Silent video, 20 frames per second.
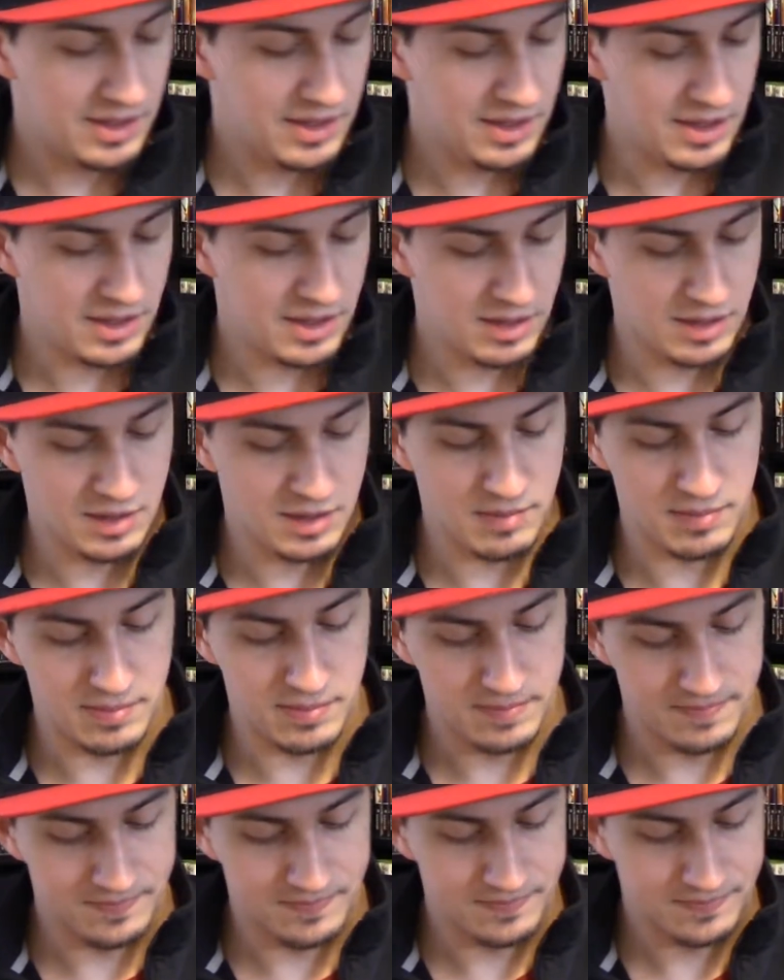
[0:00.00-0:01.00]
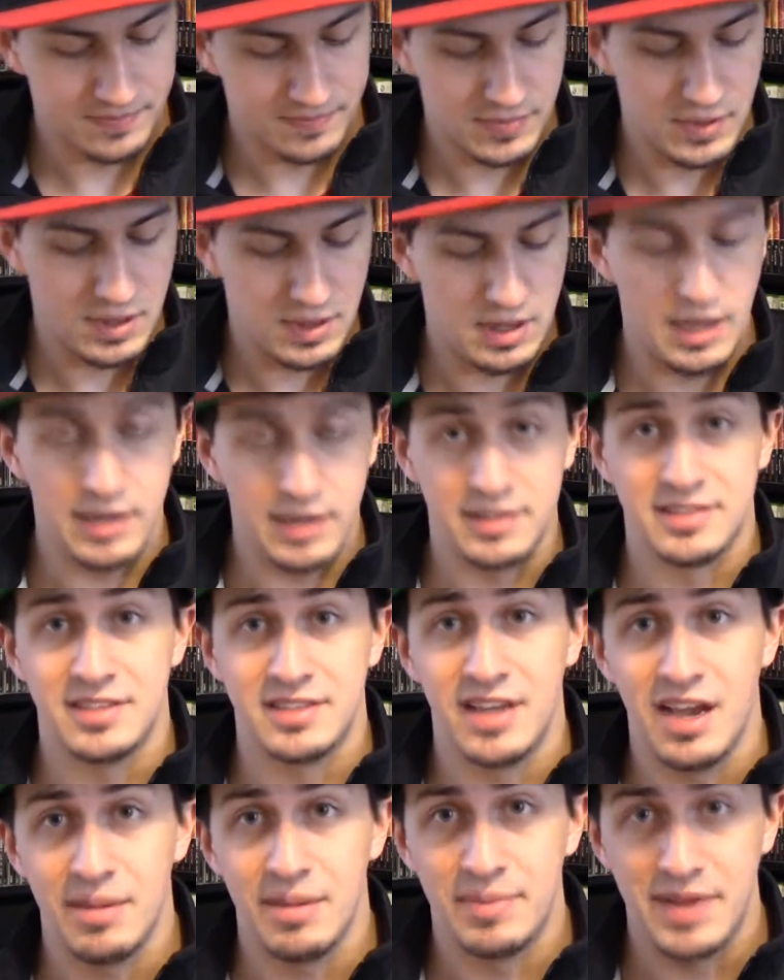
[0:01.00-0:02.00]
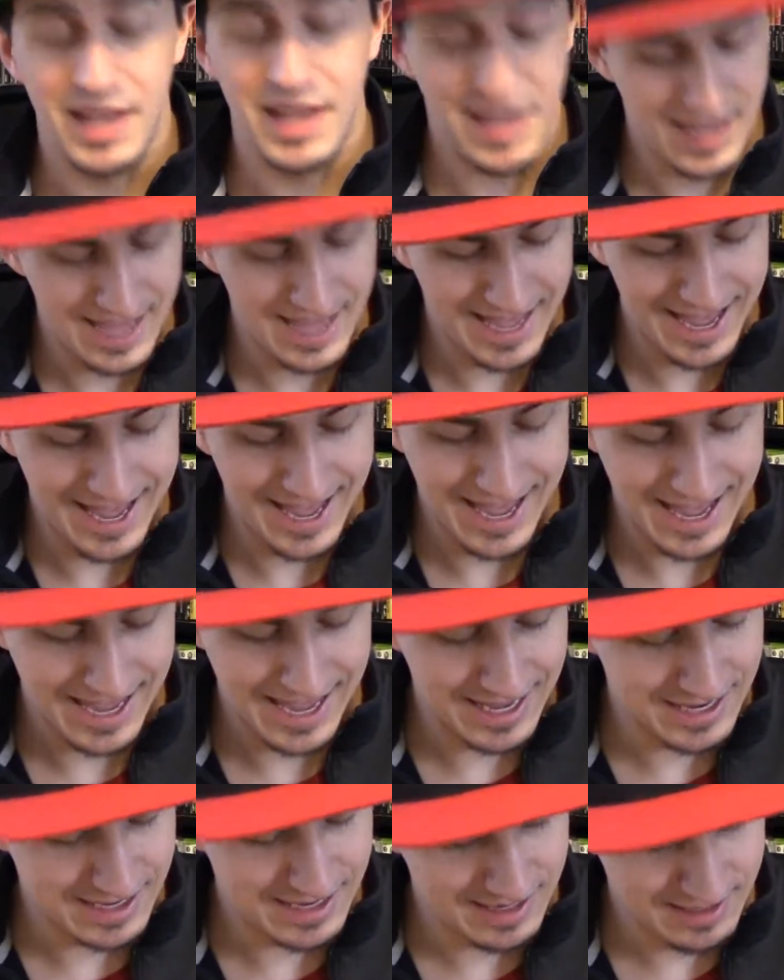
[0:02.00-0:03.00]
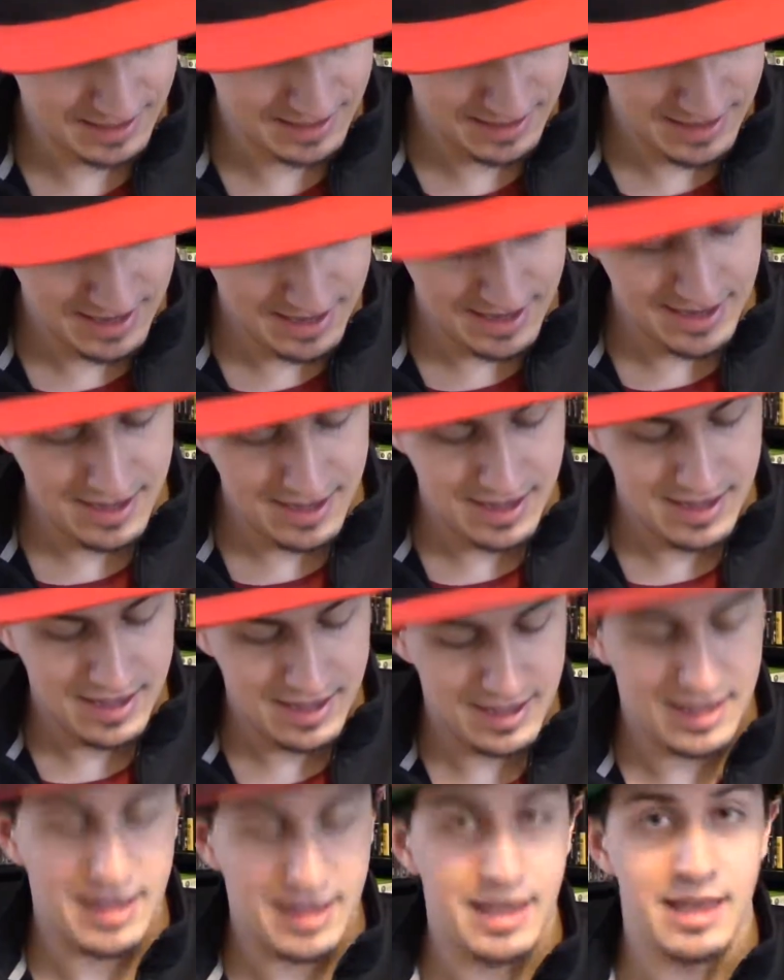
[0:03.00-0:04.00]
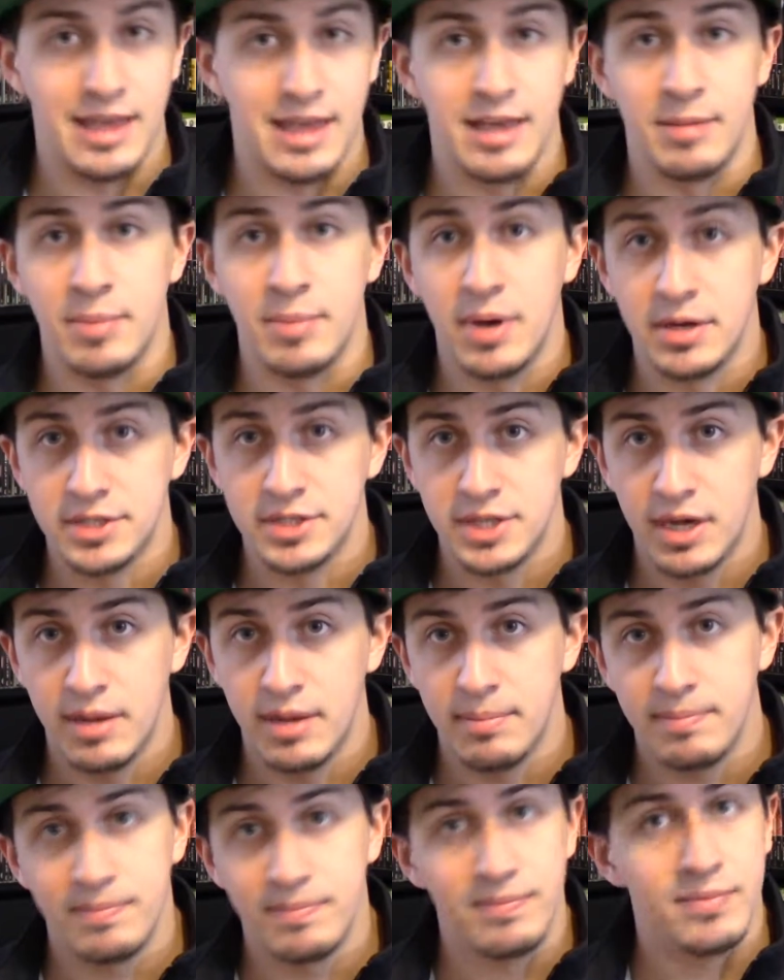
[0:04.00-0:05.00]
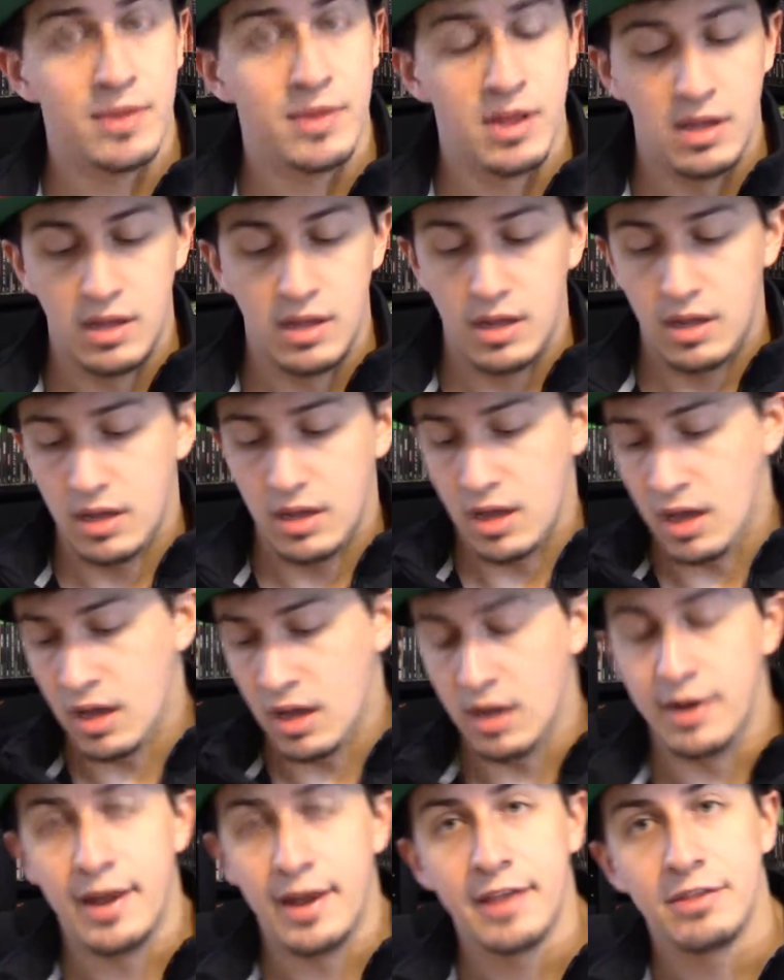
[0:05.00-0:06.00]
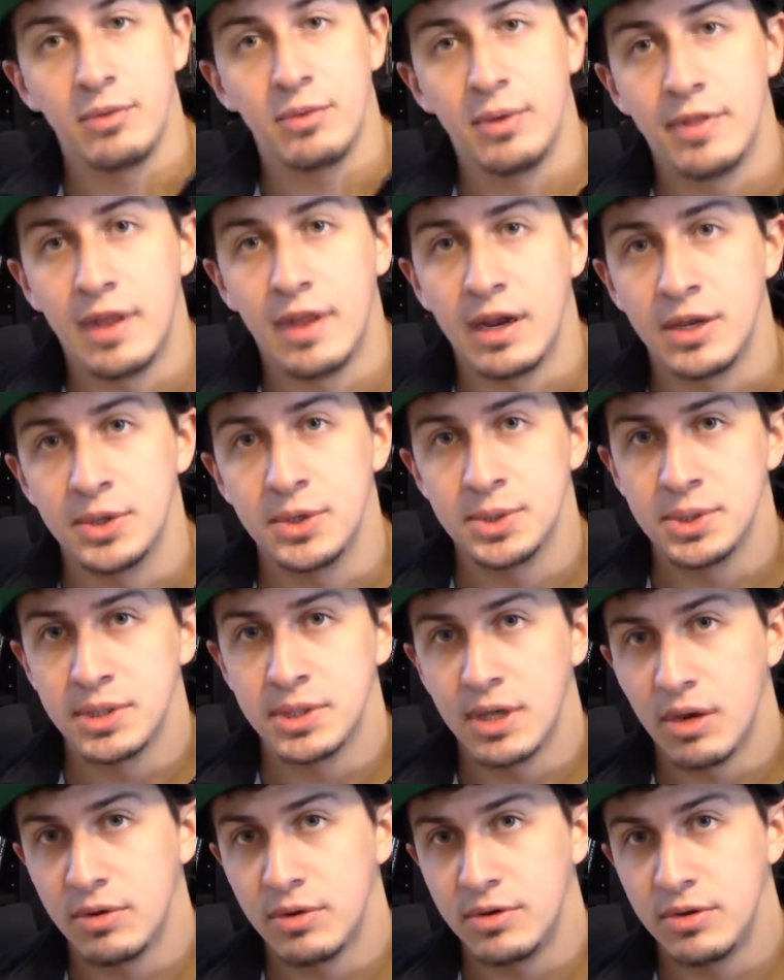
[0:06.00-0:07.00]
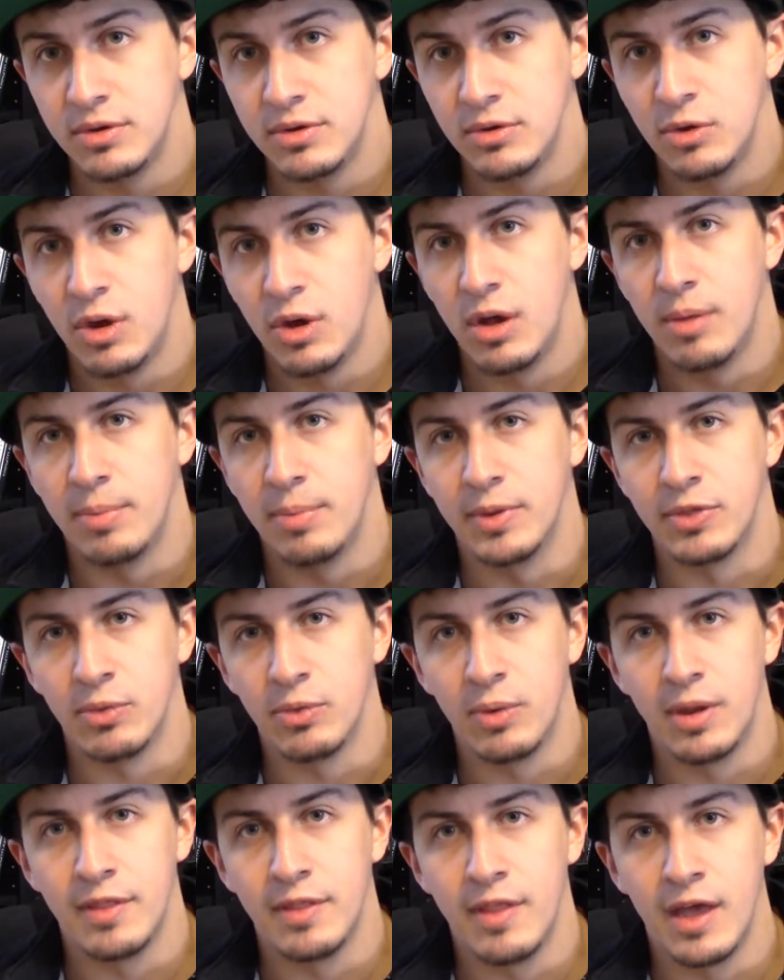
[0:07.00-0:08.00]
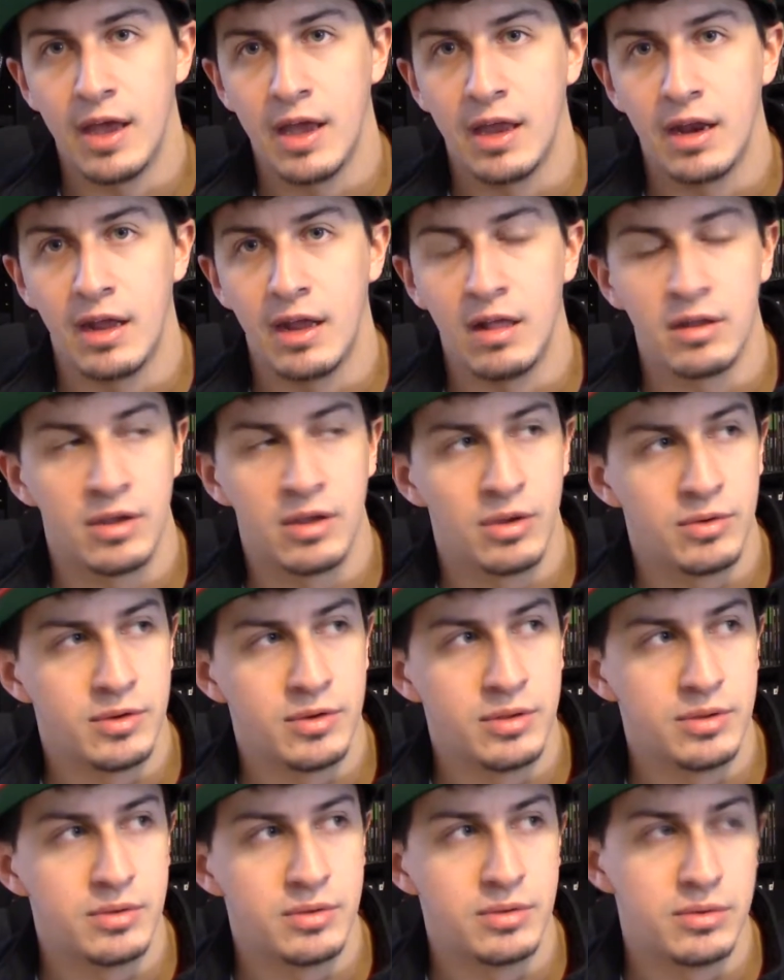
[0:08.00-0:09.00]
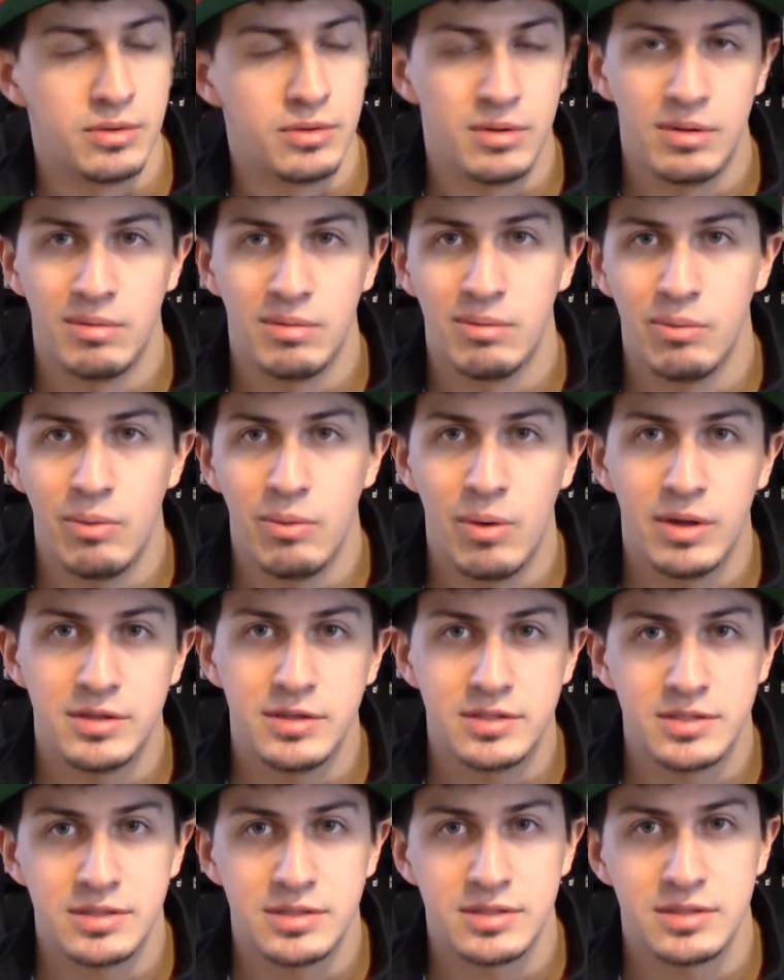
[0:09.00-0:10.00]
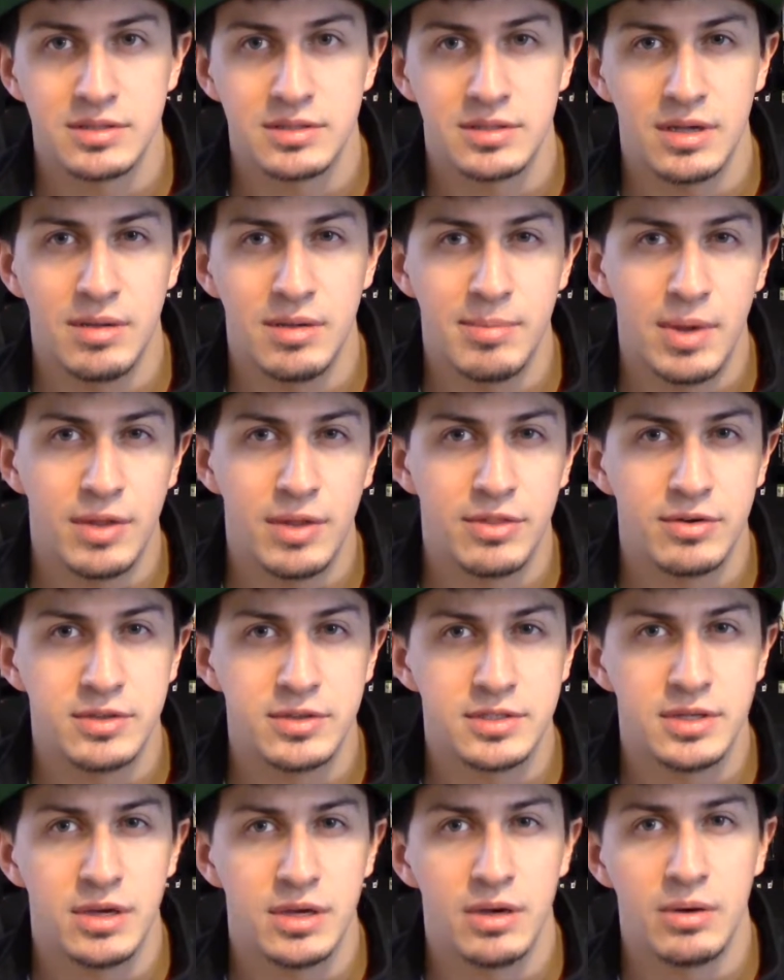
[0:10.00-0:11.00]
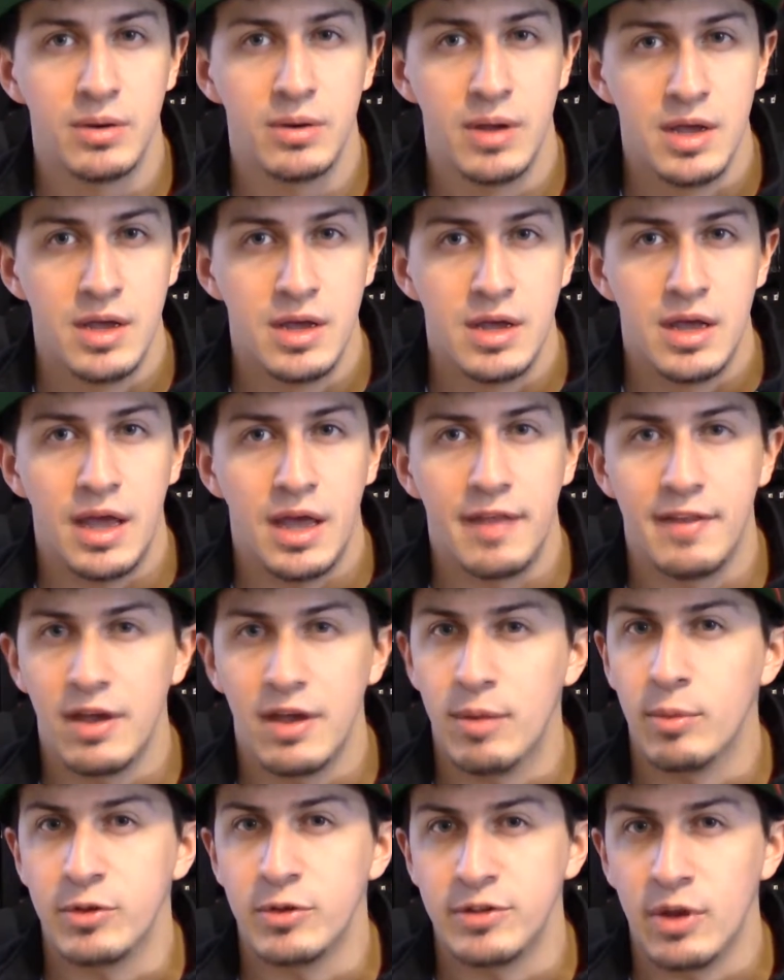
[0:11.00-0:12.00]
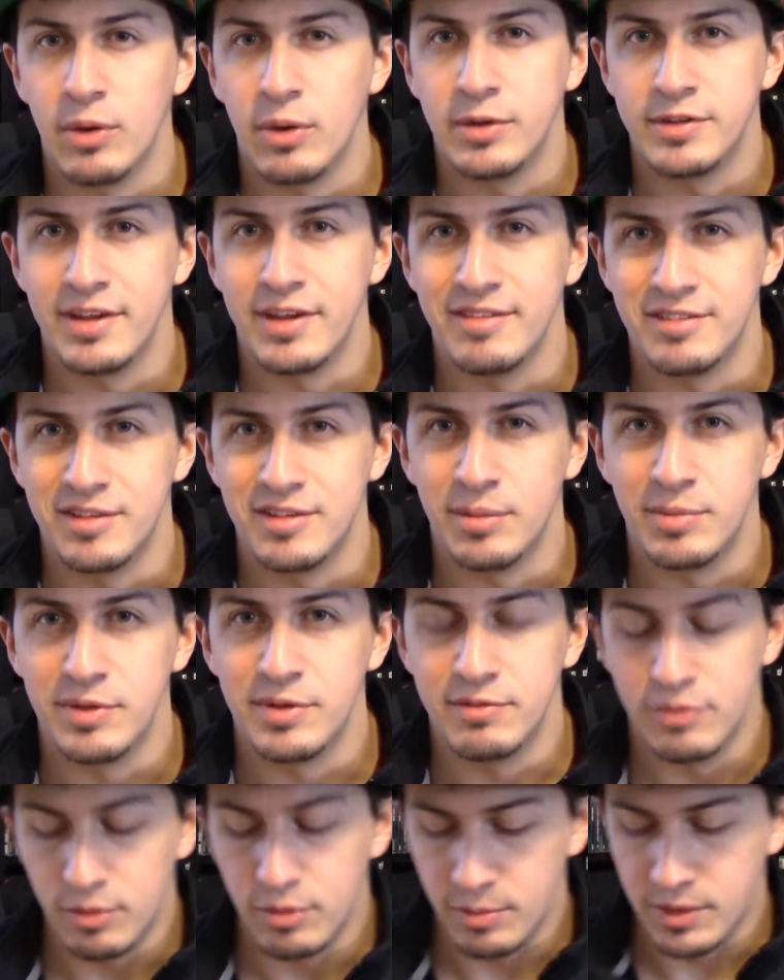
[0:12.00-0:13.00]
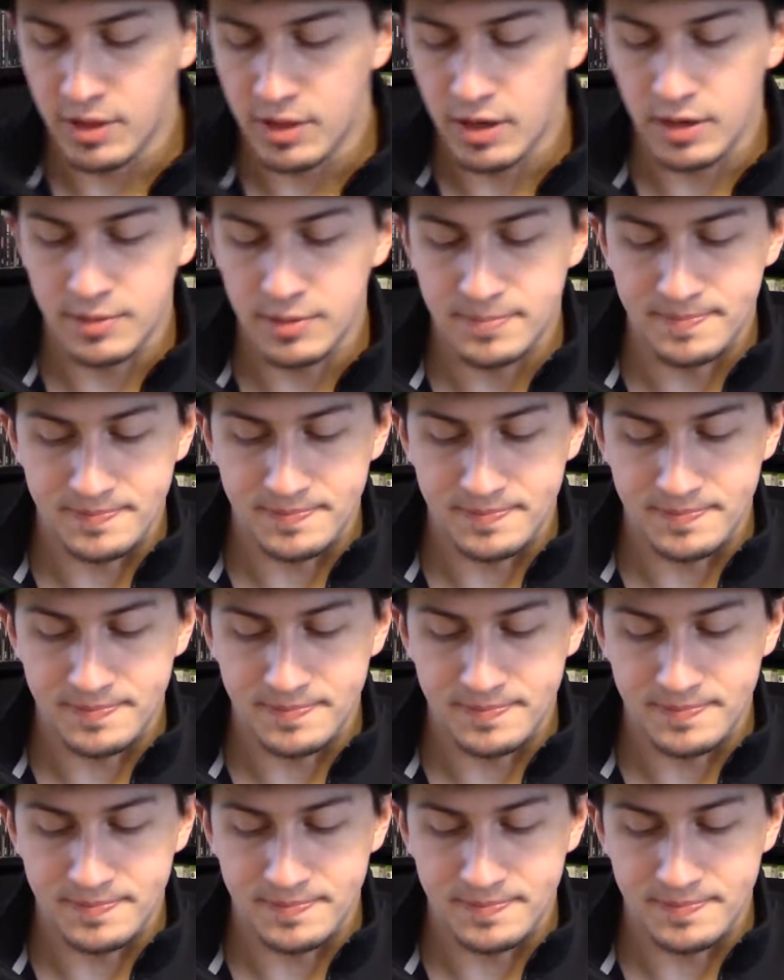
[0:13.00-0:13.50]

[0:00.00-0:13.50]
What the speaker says: I stopped at a pawn shop, not the one that I usually go to, but the one that I'll go to once a month or so, and they almost always have something for me there.